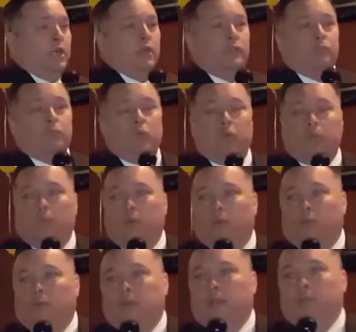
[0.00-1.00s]
It's more
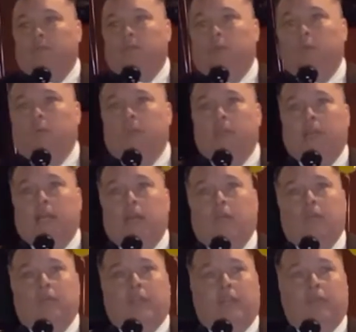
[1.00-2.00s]
important than ever that we get
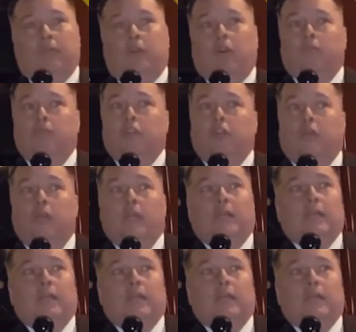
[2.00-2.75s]
out and get involved.